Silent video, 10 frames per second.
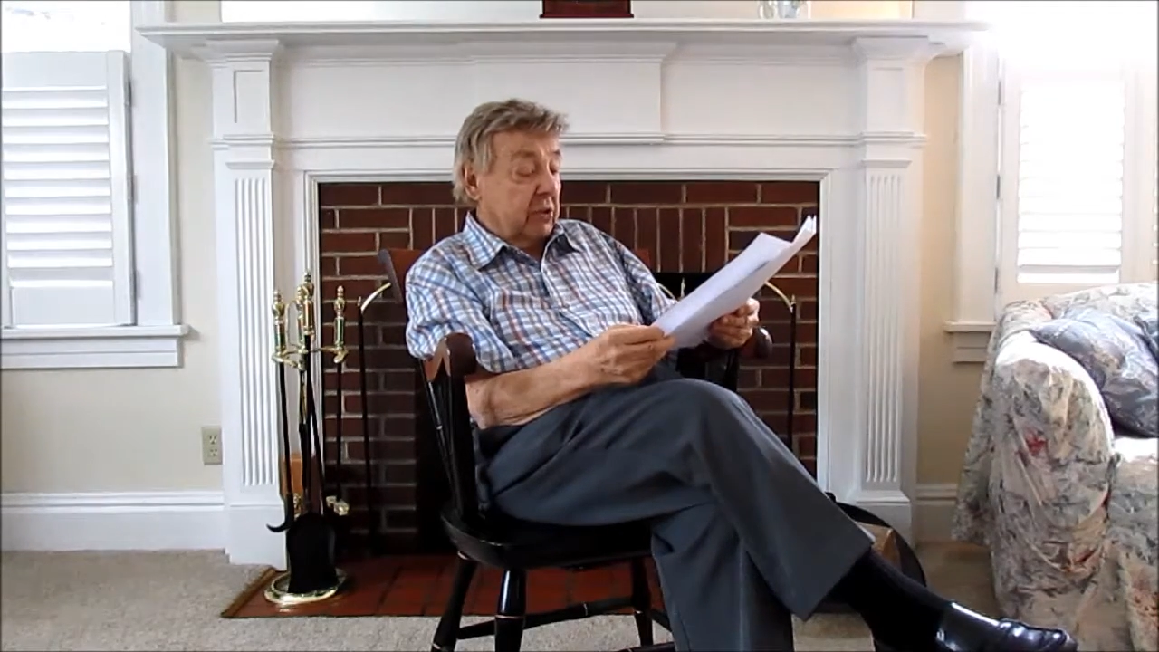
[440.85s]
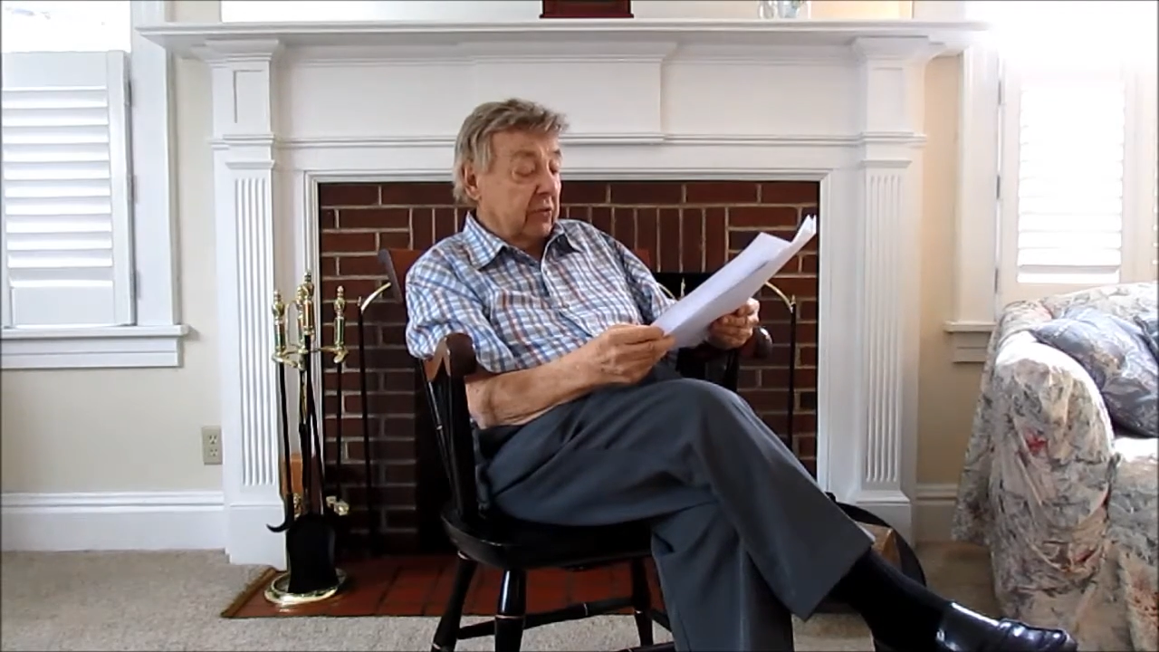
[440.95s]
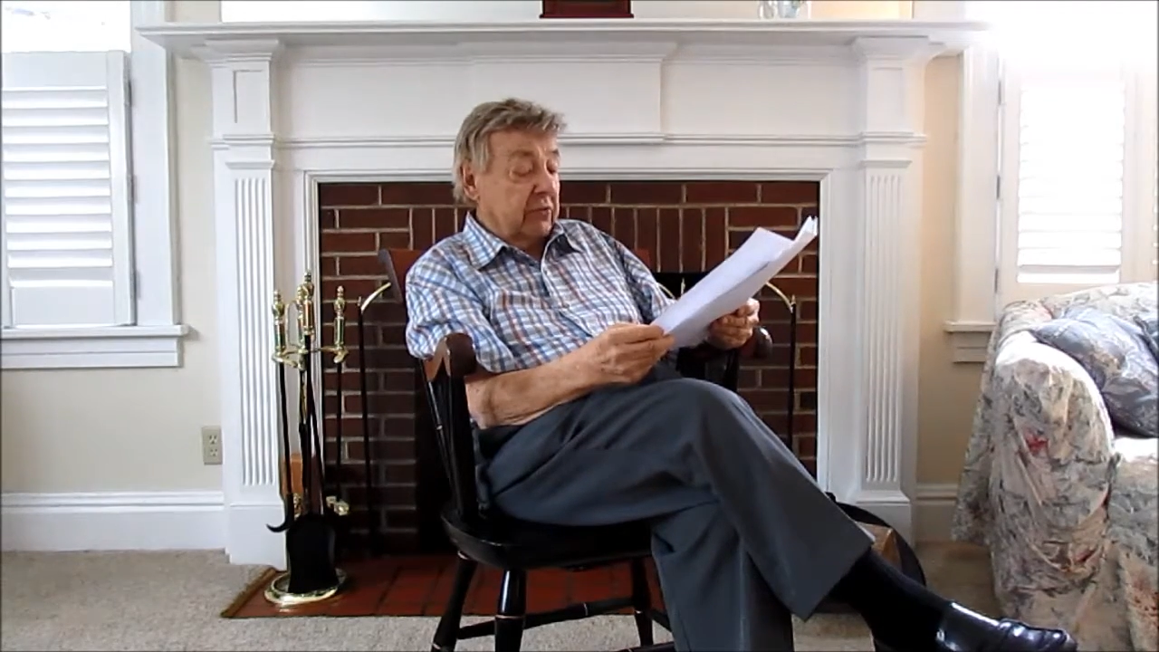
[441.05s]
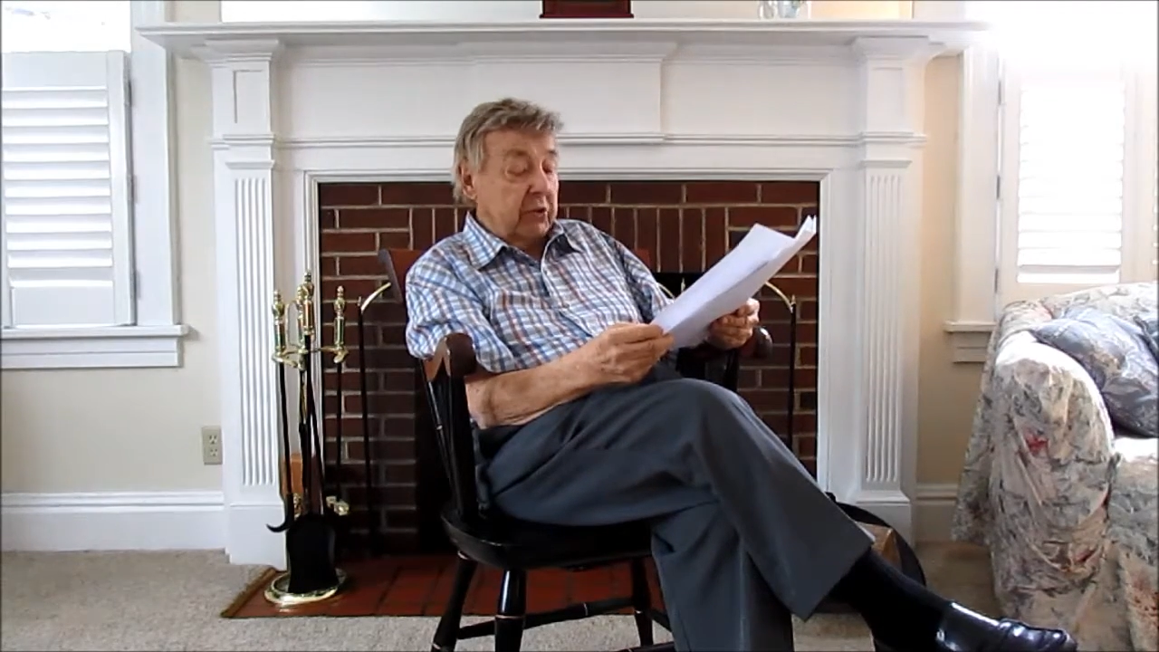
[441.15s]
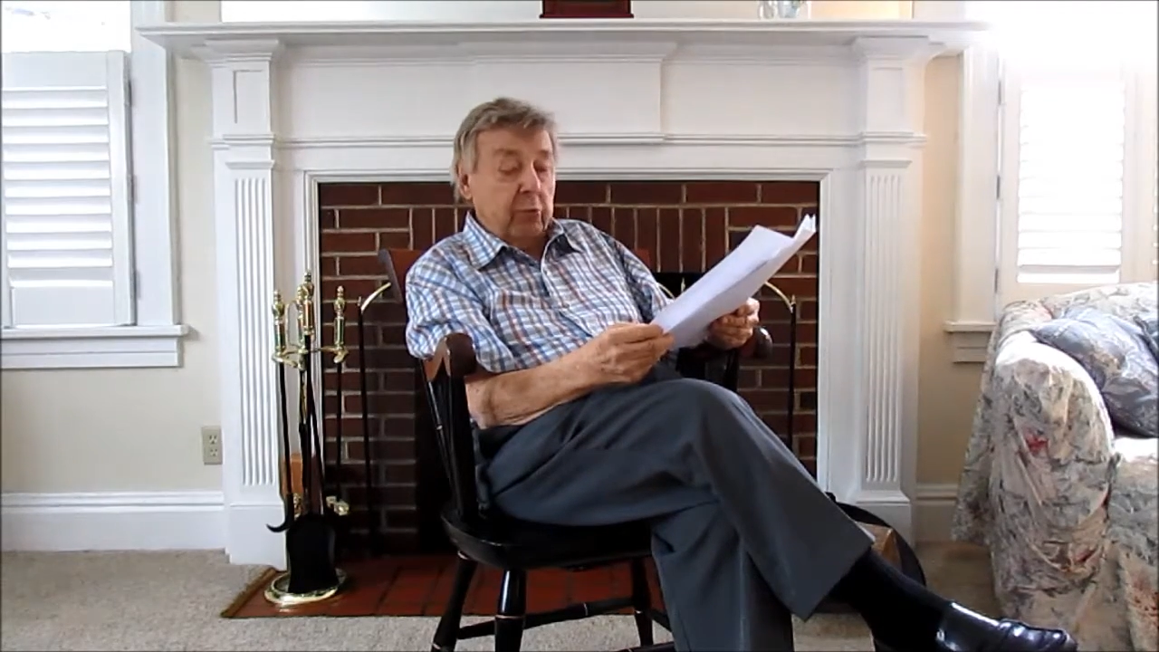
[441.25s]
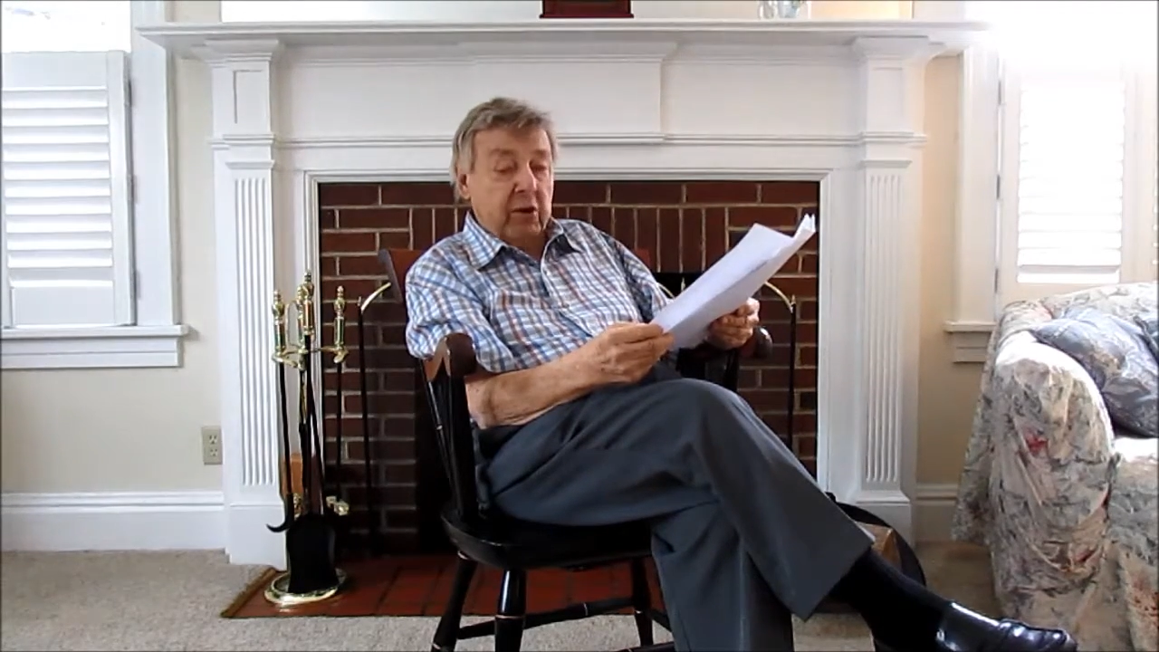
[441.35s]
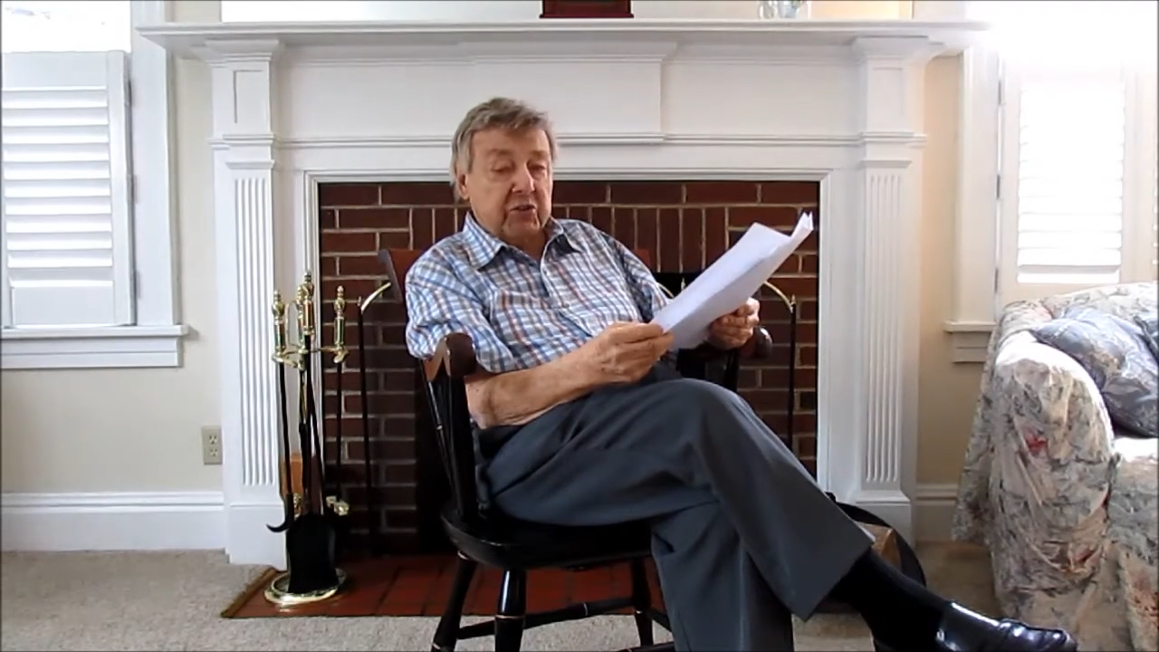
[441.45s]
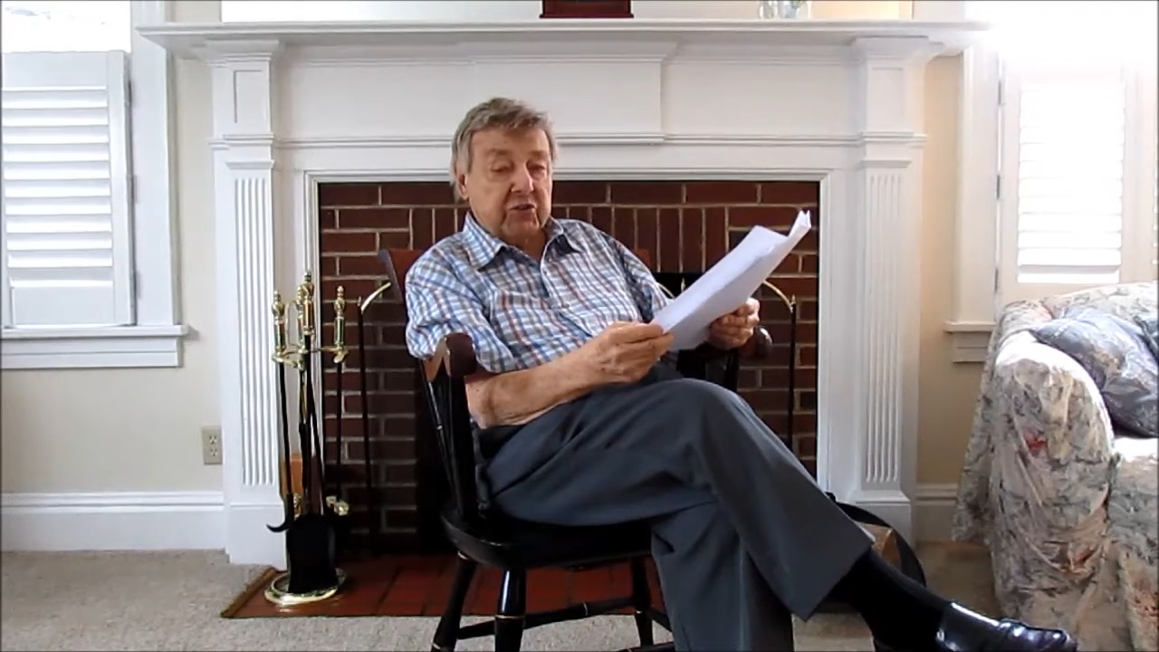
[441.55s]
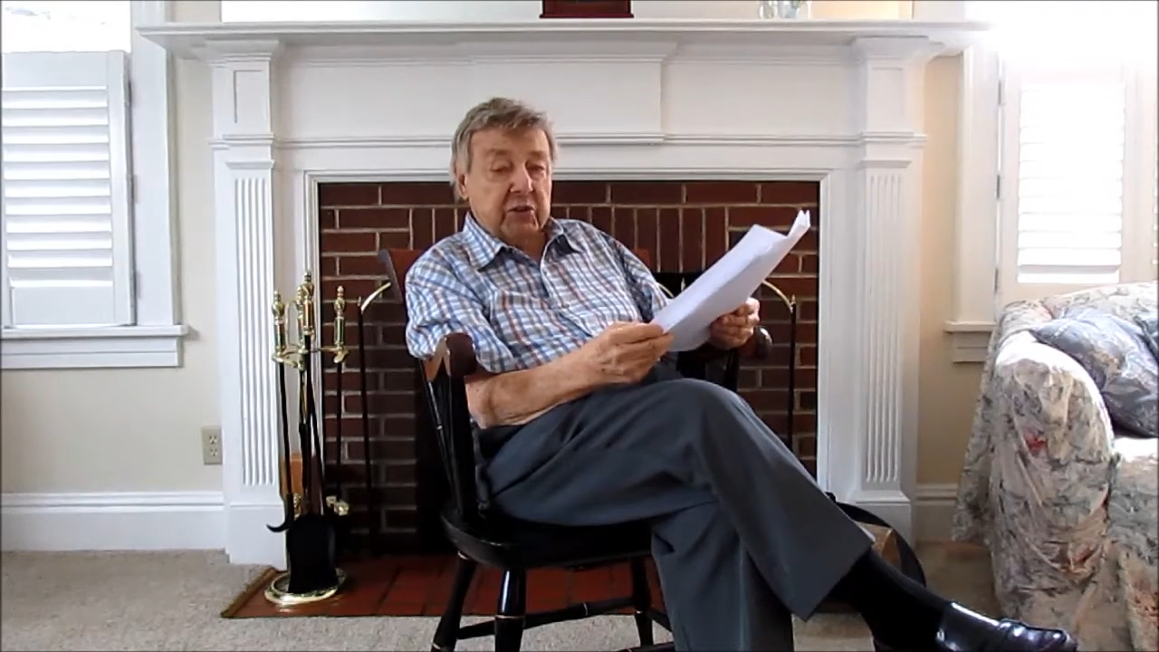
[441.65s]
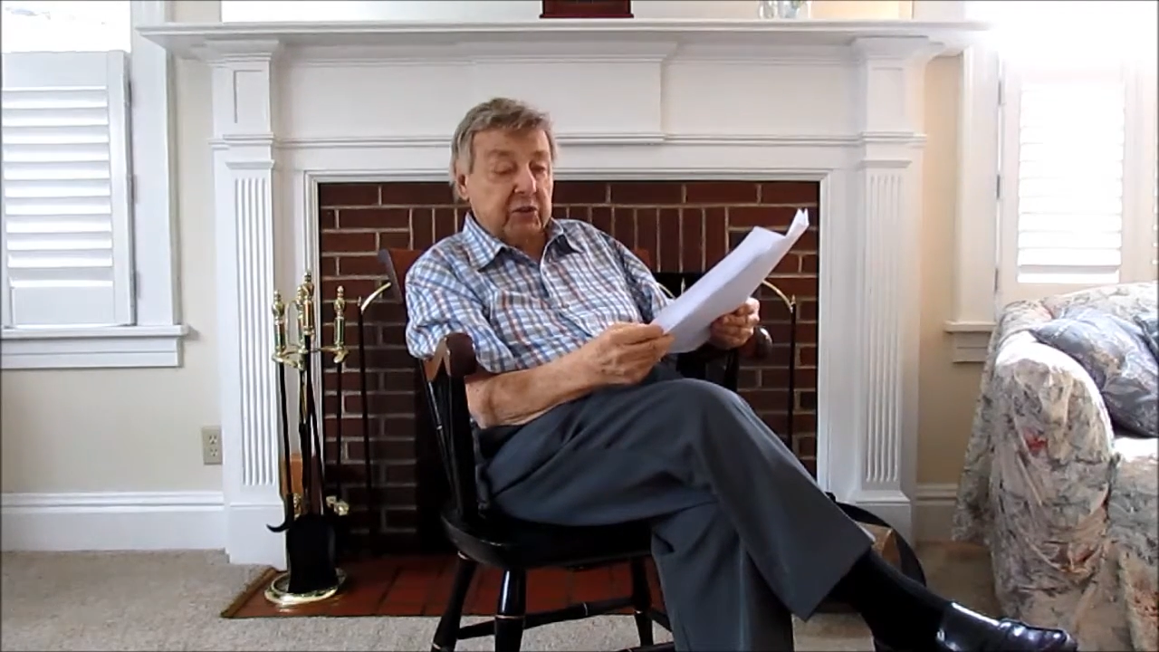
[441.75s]
of the
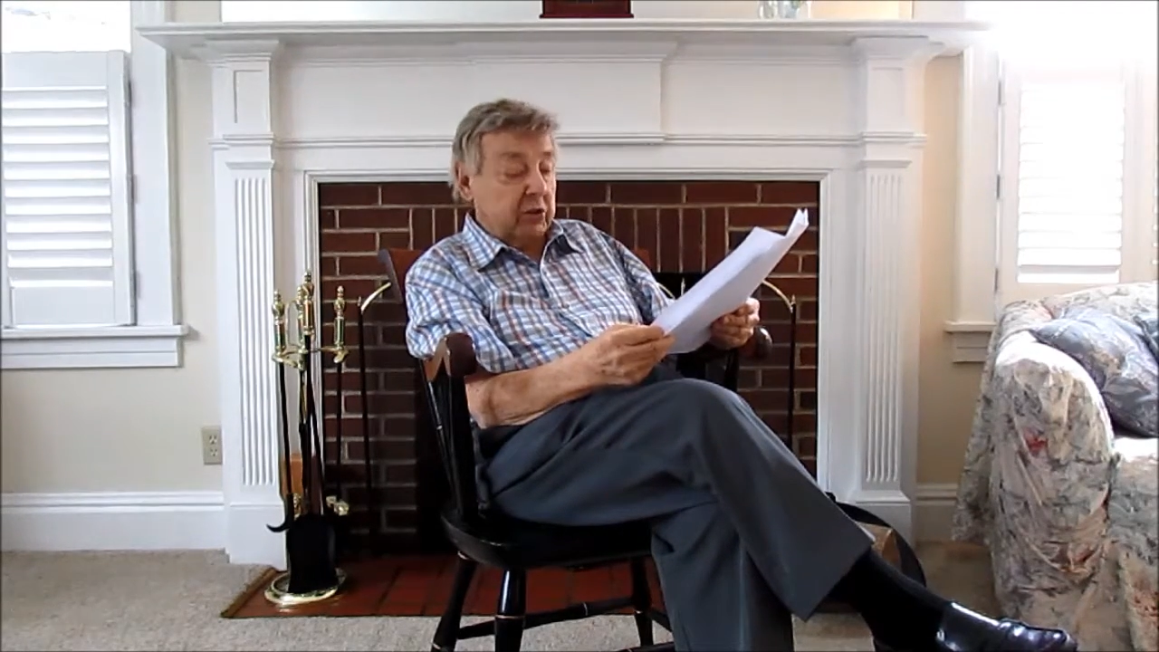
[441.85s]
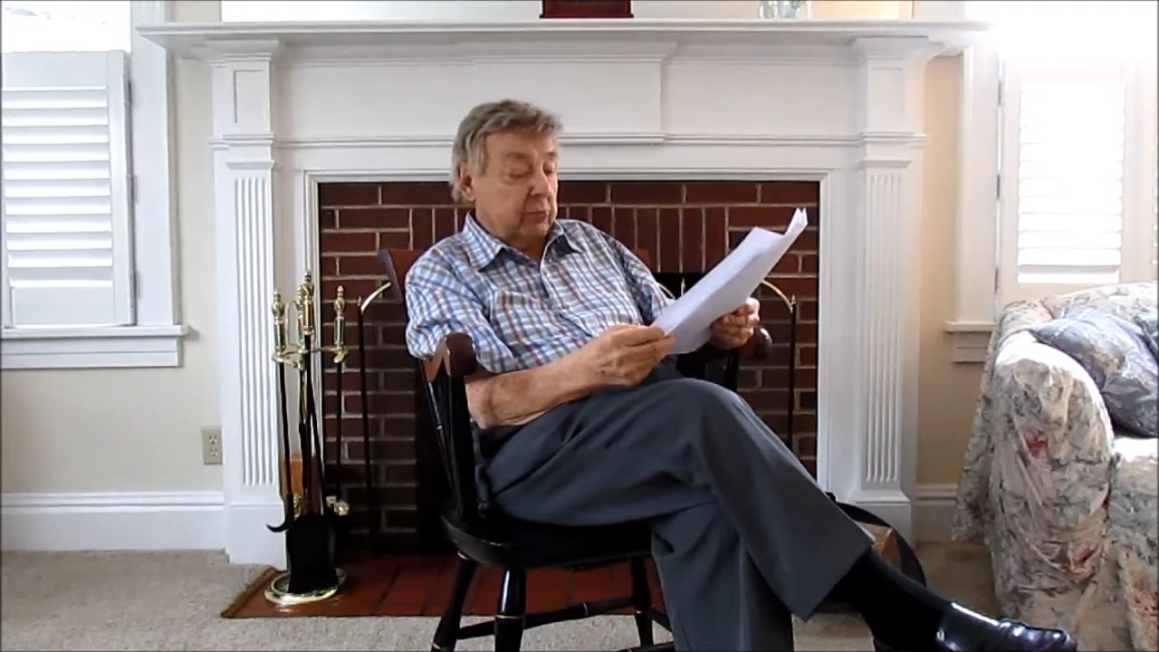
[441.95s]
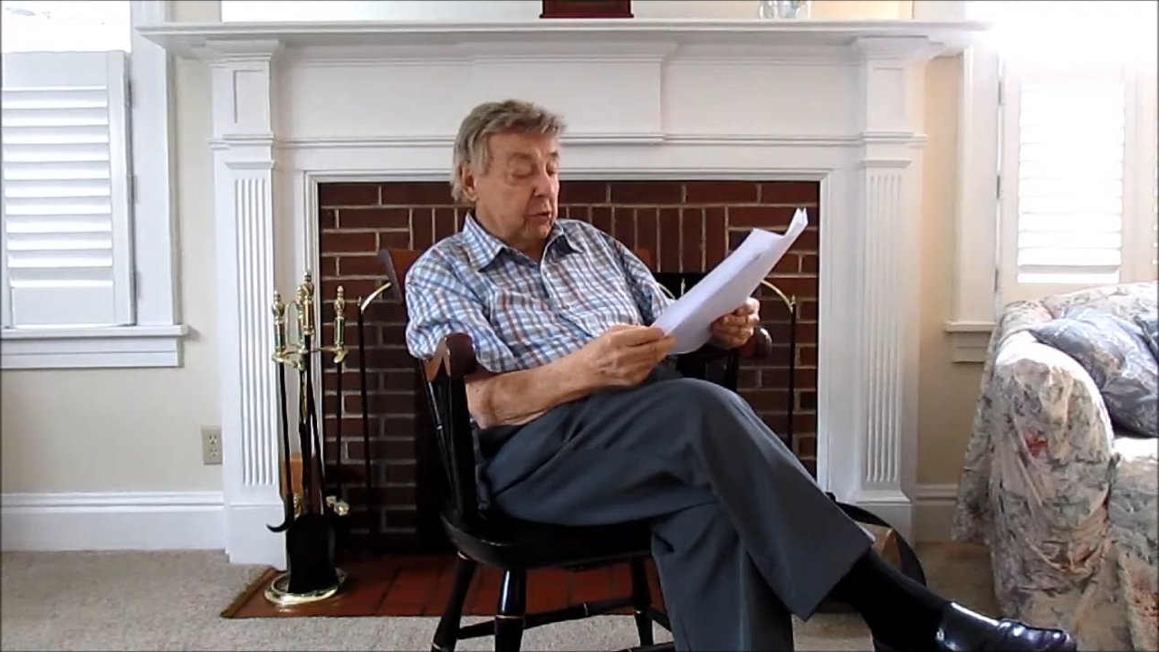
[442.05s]
Washington